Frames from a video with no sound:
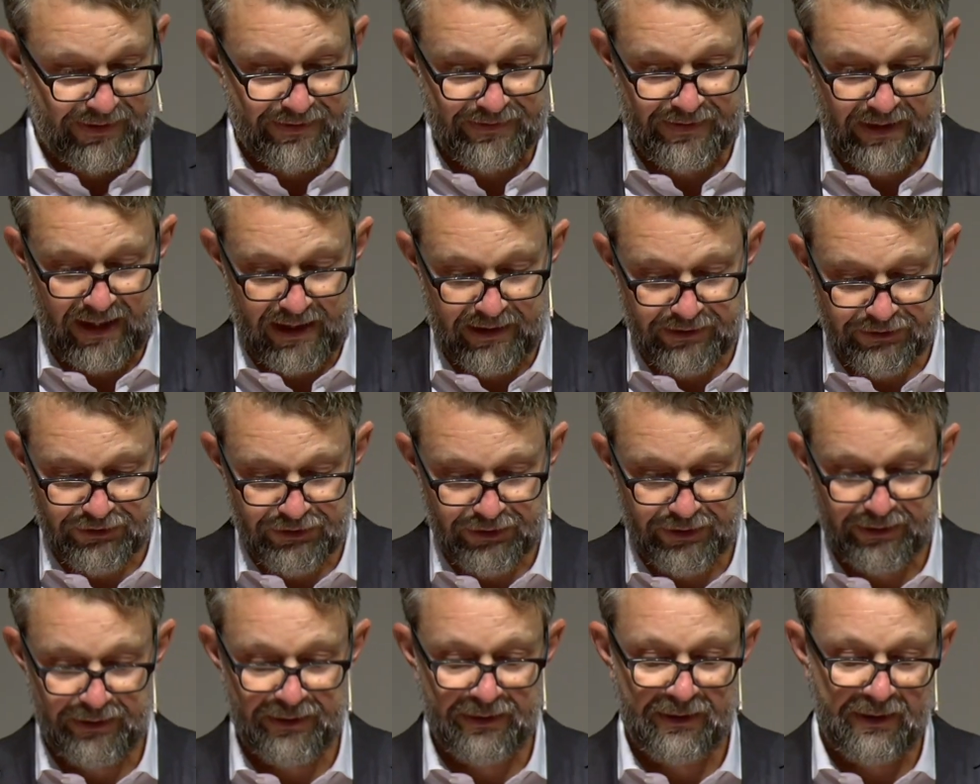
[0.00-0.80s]

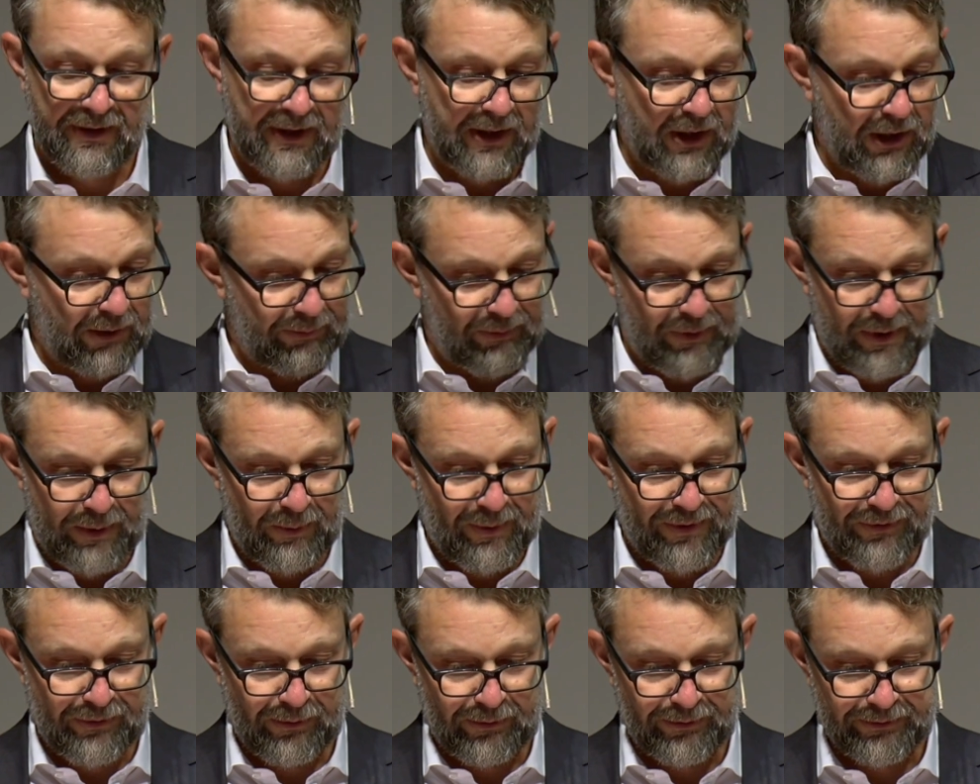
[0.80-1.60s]
discussion
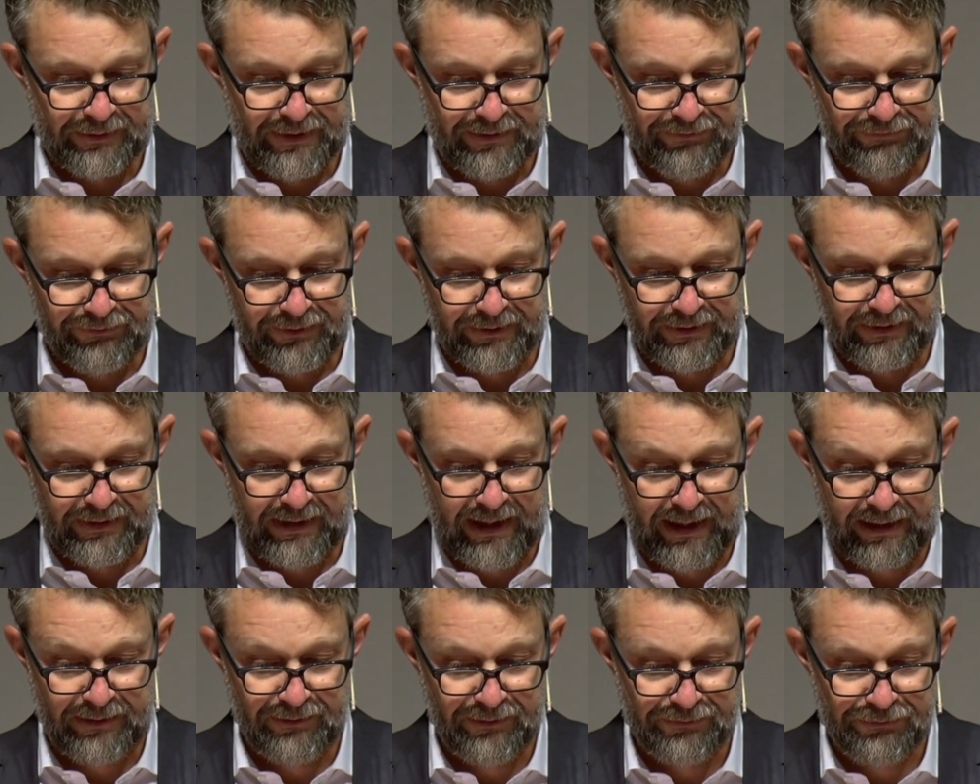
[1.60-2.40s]
with all different
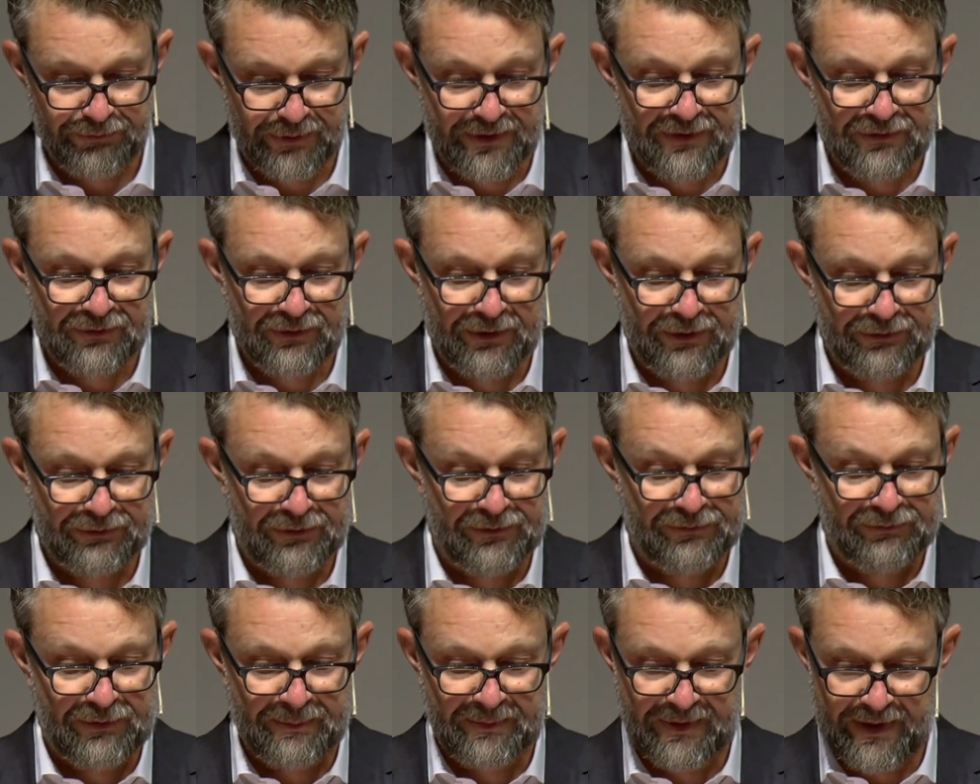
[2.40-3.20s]
kind of researchers
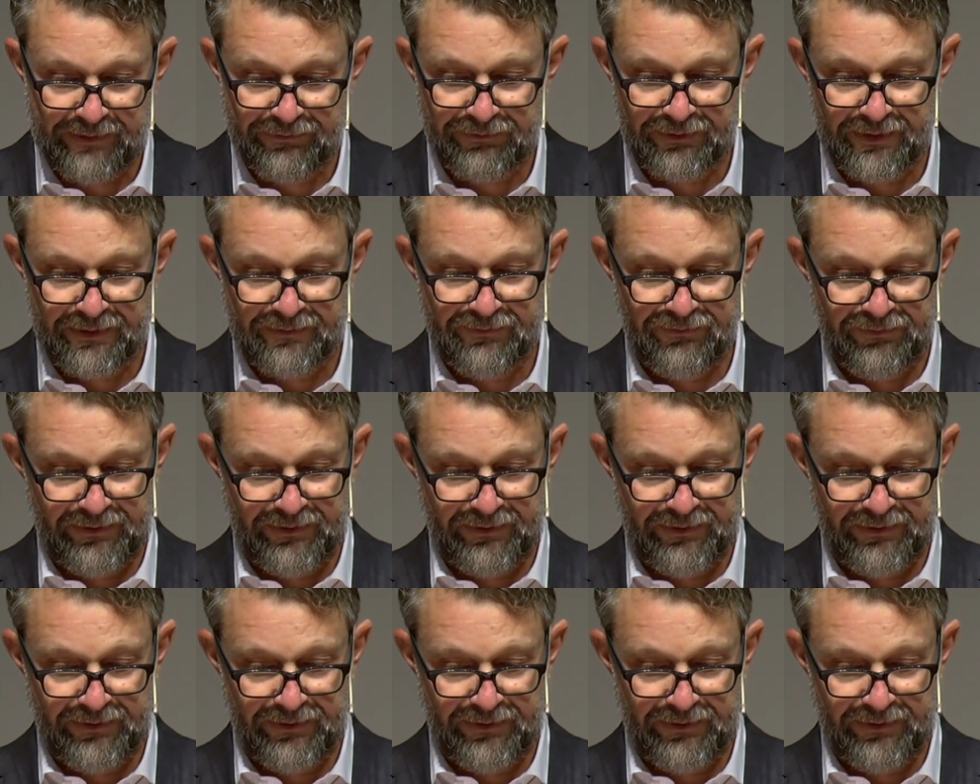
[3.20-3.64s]
from different